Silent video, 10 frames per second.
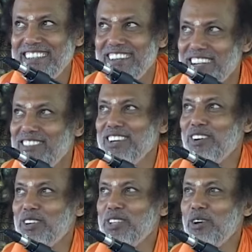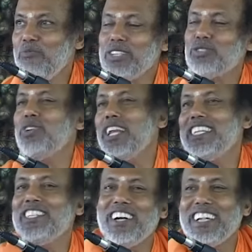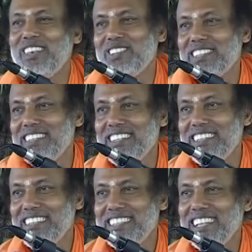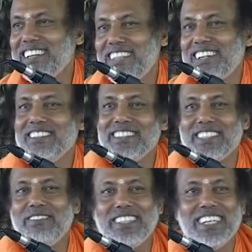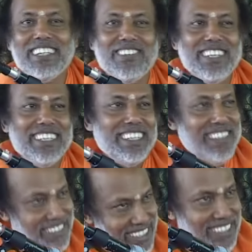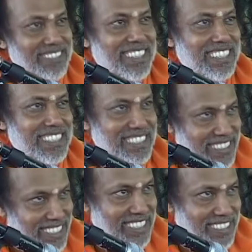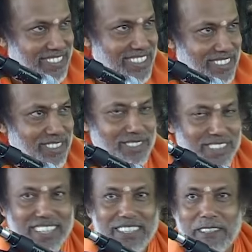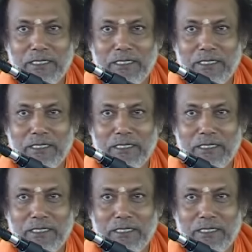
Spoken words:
Whenever you go to the room, one squirrel is running out. They'll cut you something and going. You know, whatever. Think of, don't worry.